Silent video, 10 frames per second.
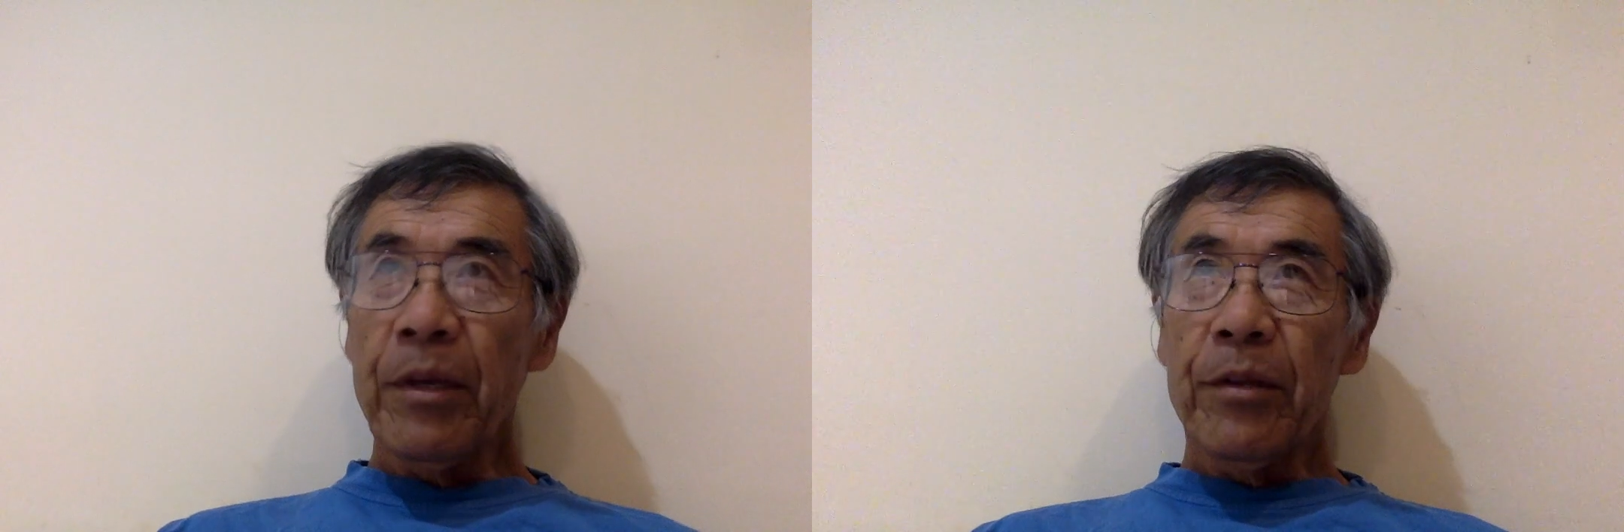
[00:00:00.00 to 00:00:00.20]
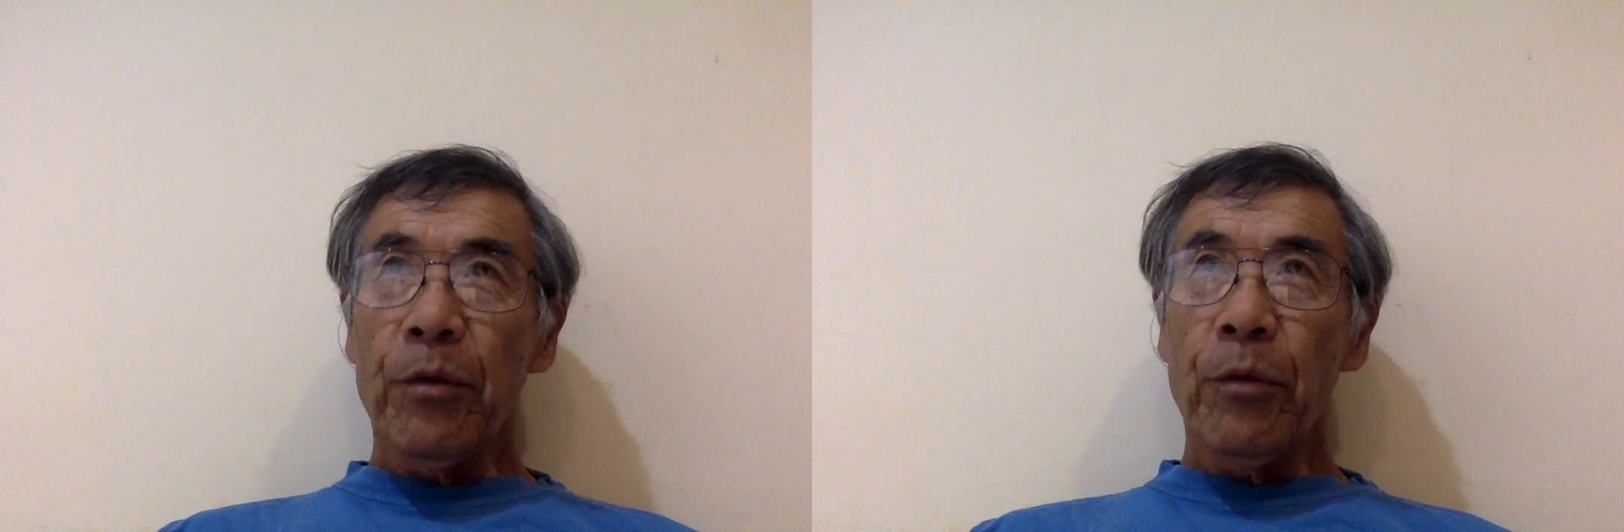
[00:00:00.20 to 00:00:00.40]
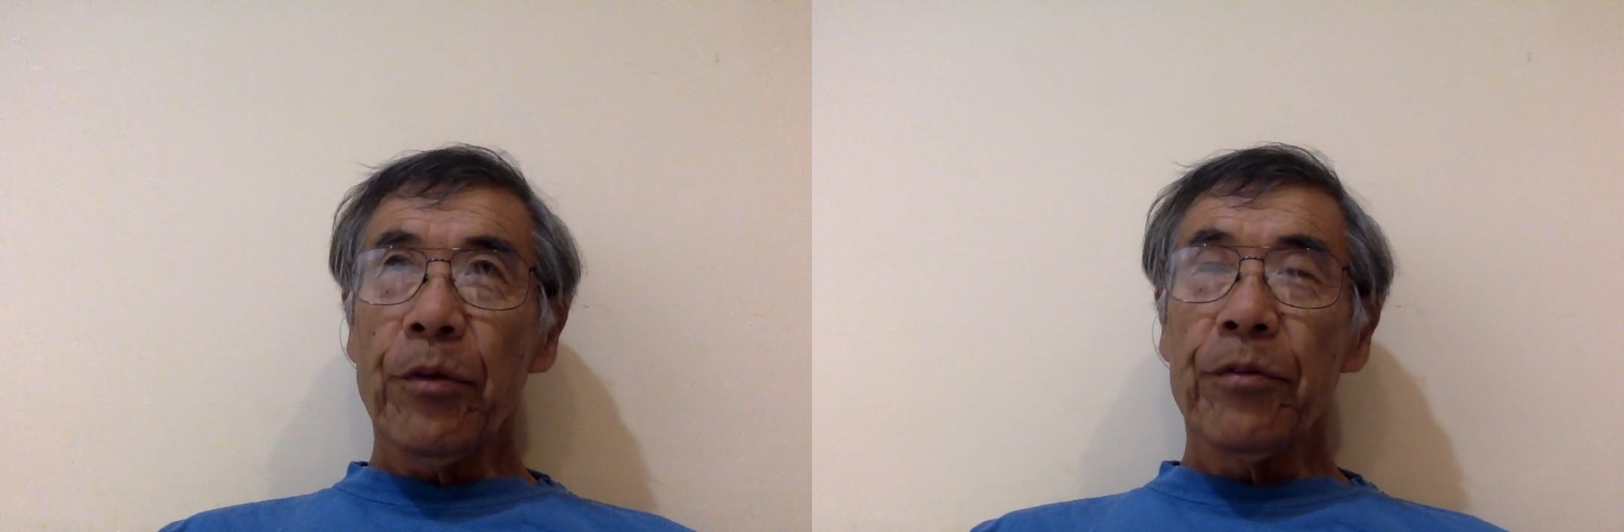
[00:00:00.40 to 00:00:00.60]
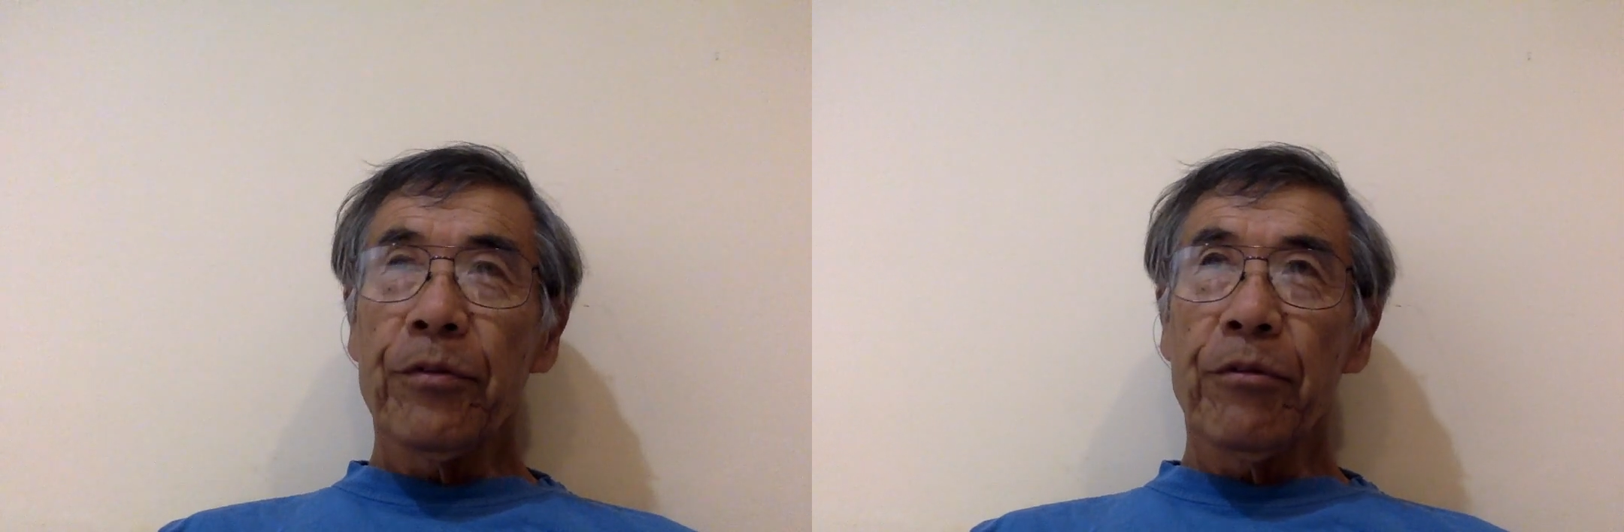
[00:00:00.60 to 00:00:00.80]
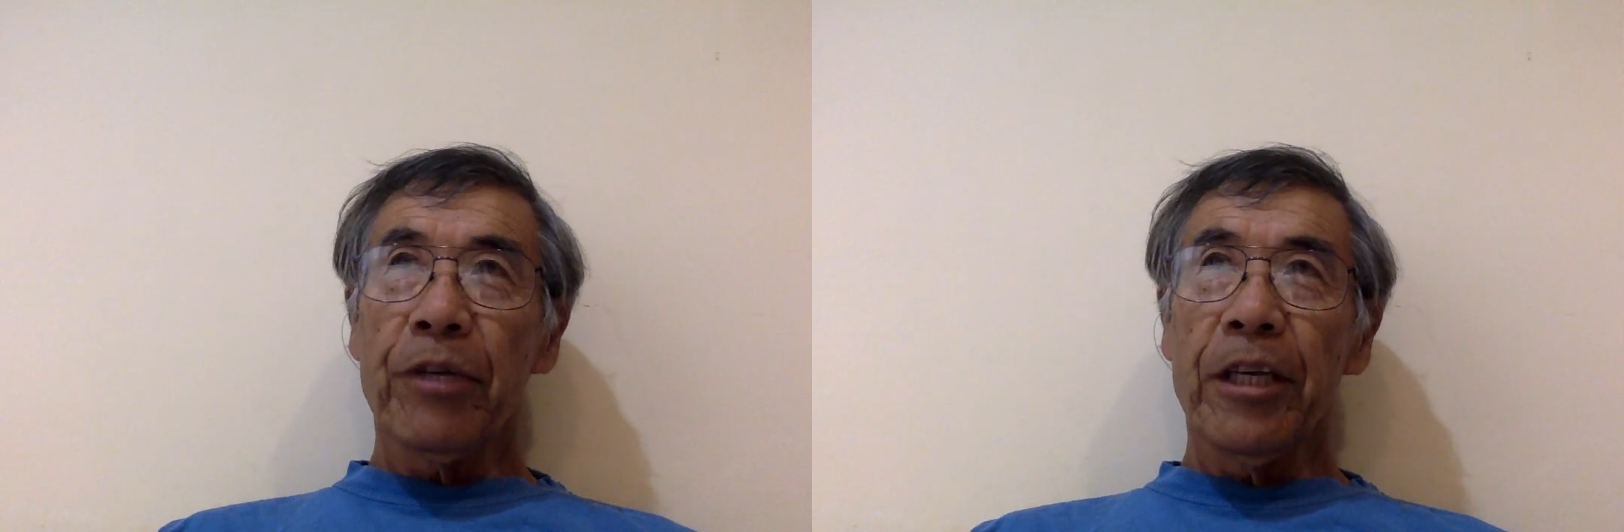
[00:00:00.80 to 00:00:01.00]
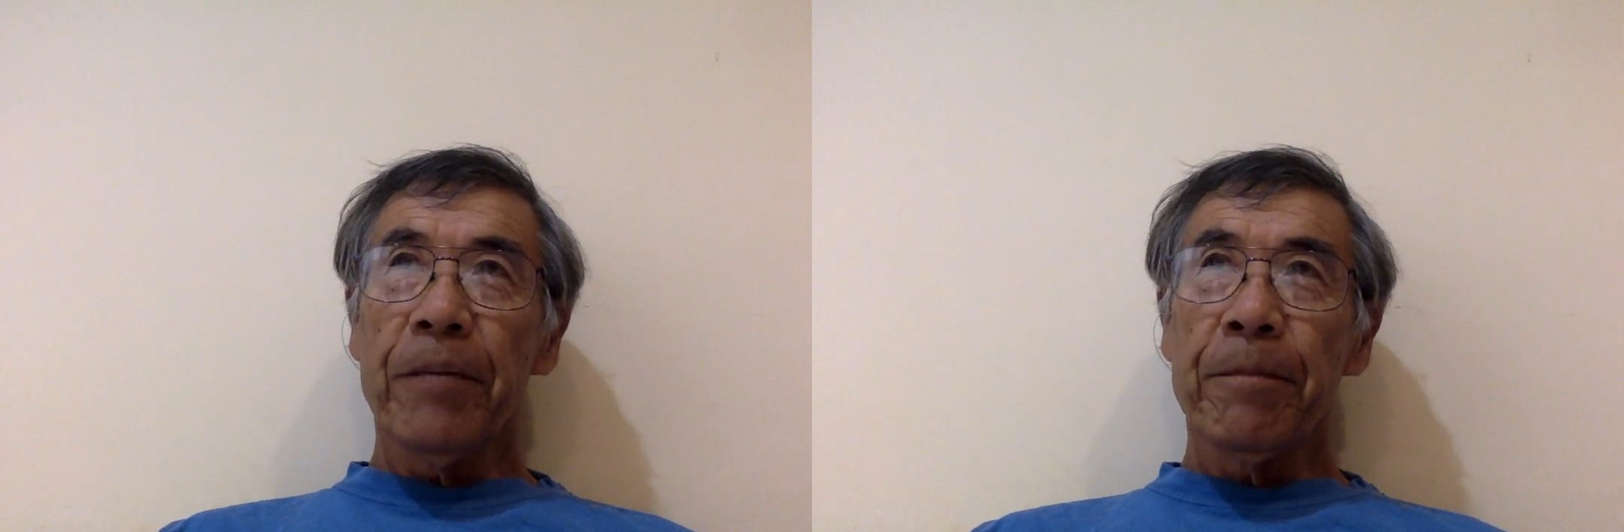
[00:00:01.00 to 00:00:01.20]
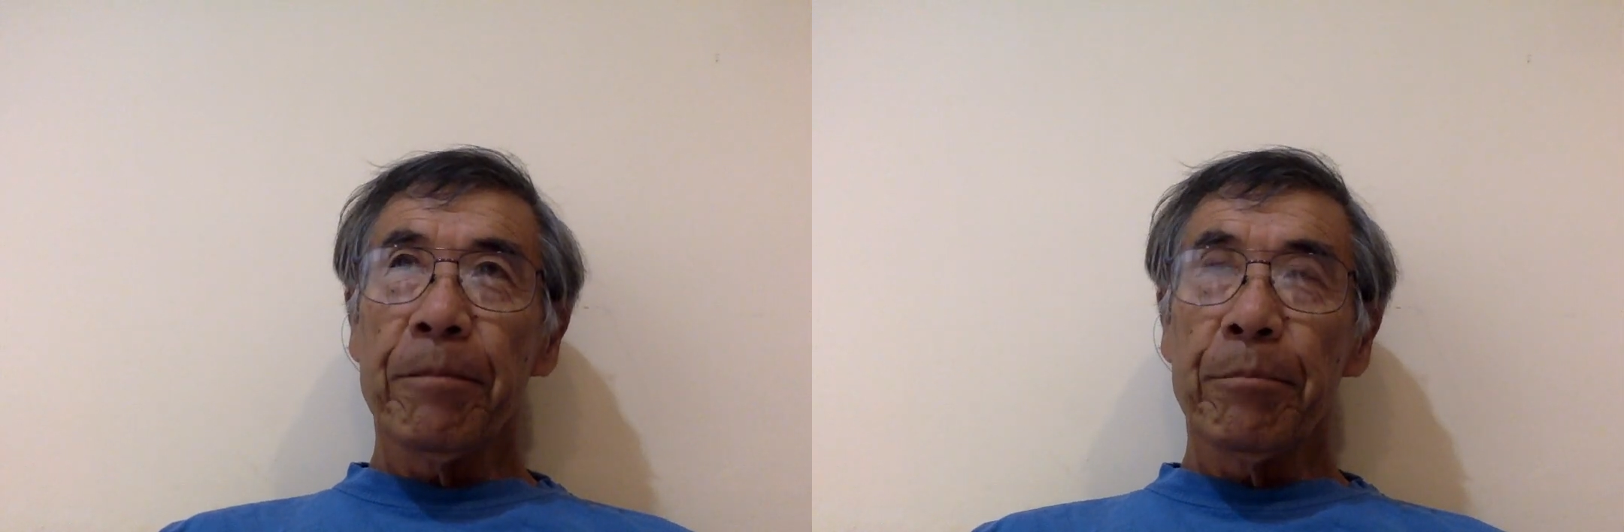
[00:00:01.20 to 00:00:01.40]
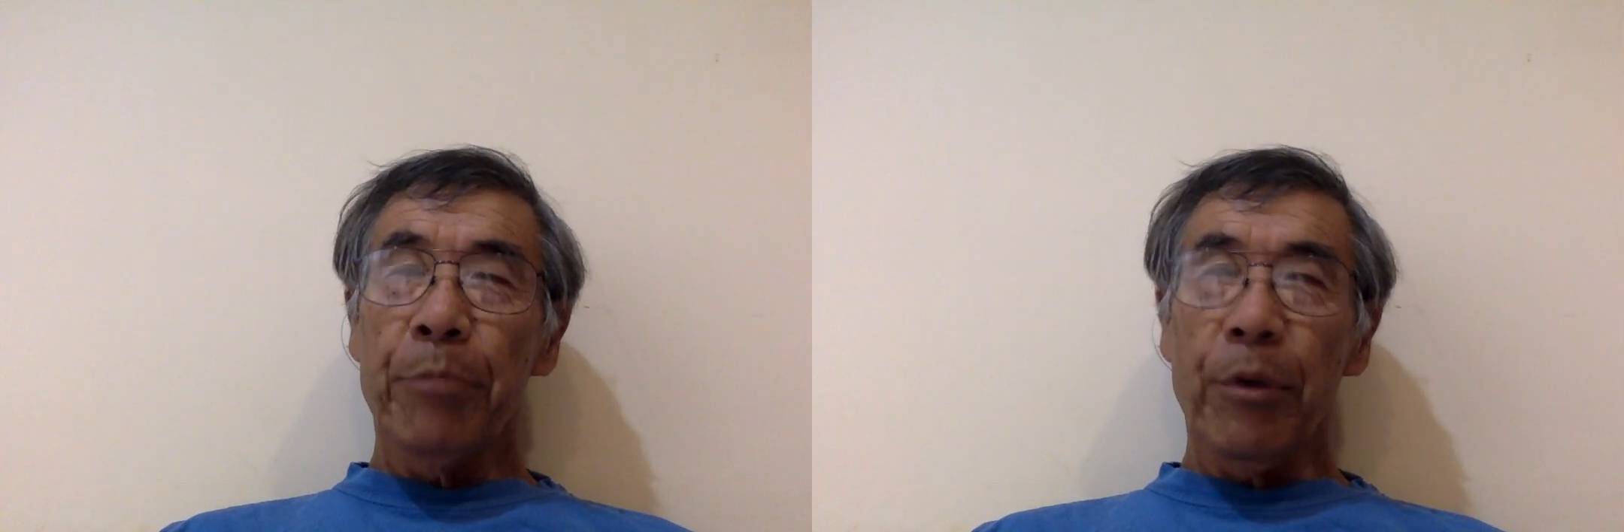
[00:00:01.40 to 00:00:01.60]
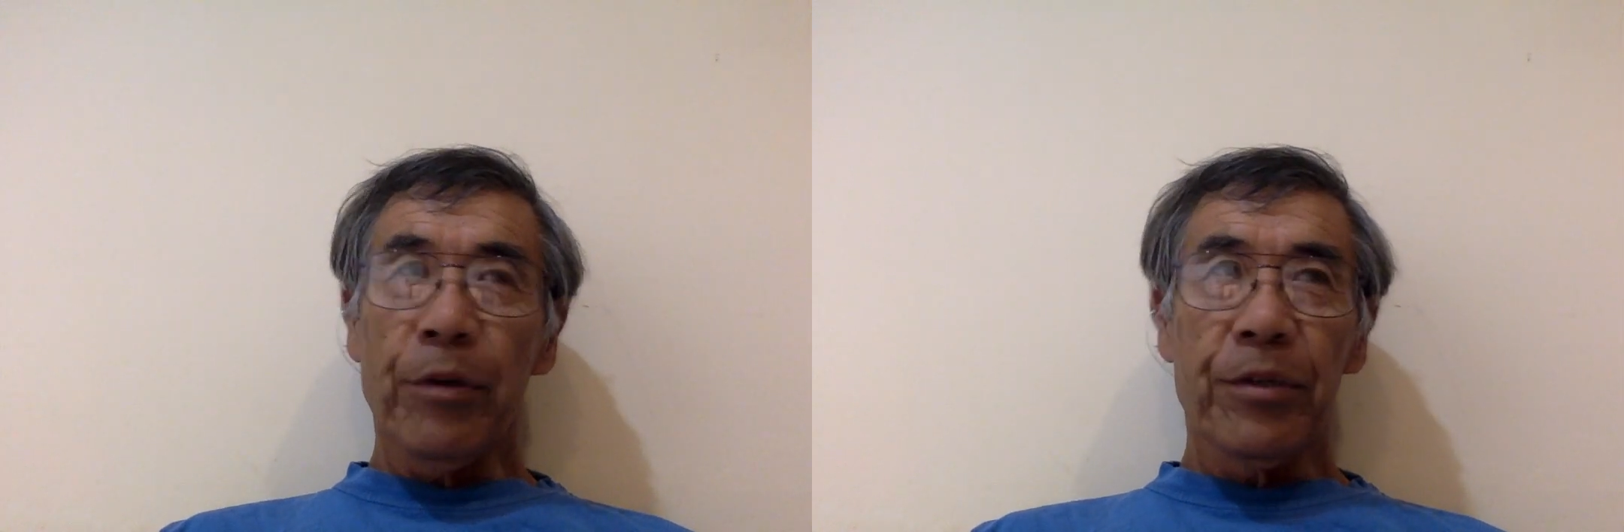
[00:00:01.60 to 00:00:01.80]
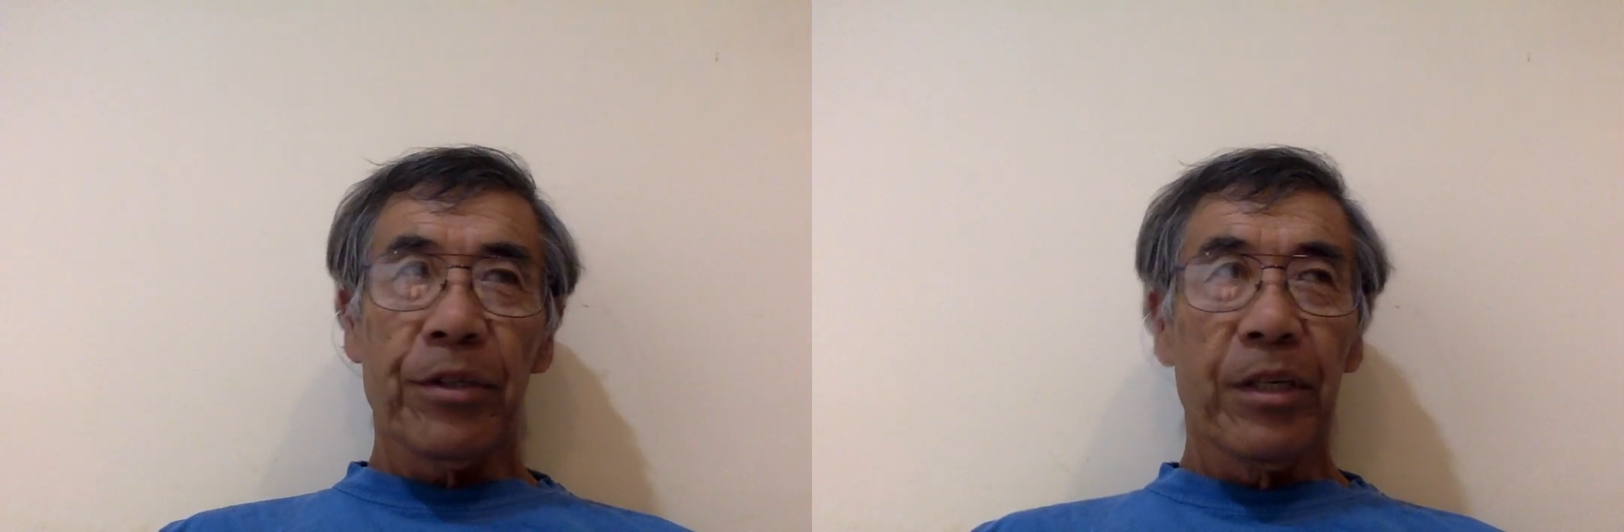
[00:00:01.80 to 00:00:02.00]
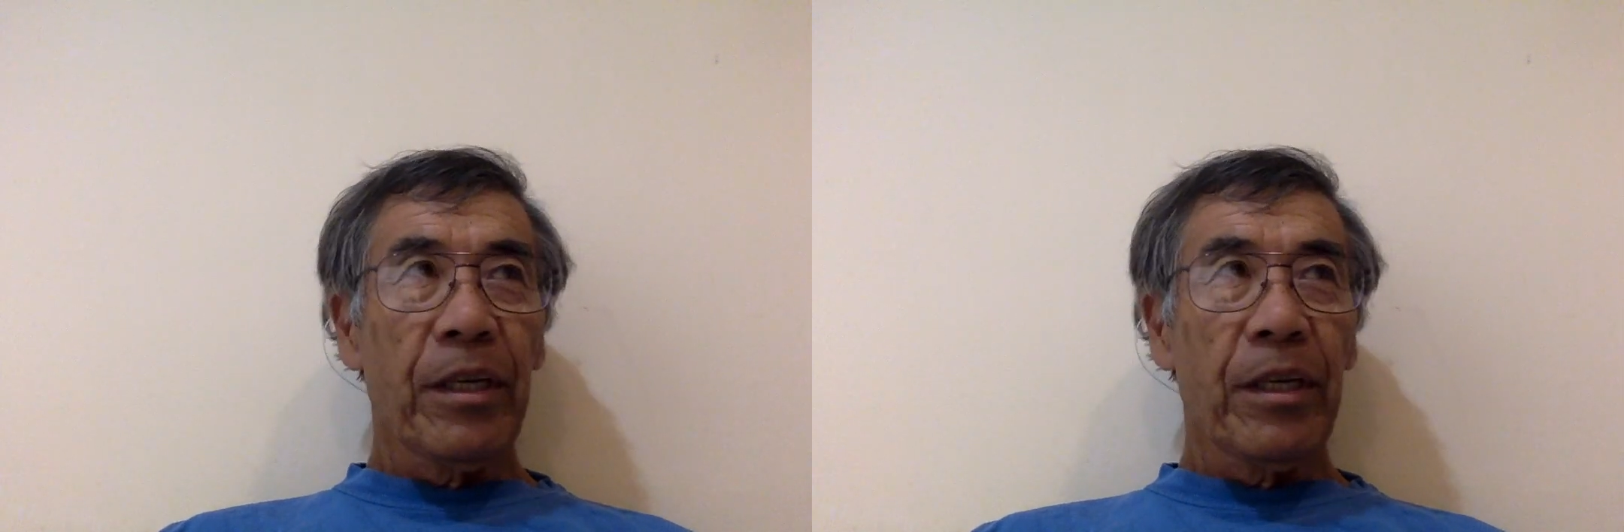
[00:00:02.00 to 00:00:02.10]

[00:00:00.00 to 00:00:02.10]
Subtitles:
Those three books